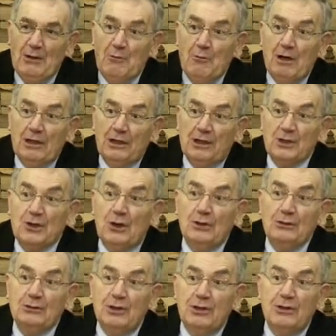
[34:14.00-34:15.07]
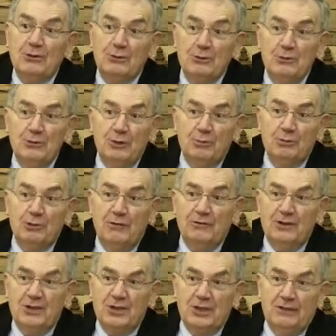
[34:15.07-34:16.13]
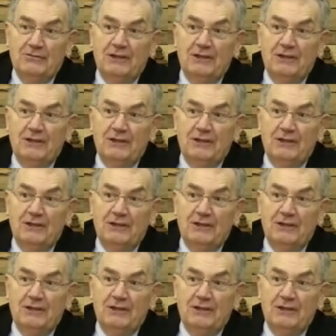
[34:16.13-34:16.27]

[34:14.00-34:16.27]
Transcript: works on through the prophecy of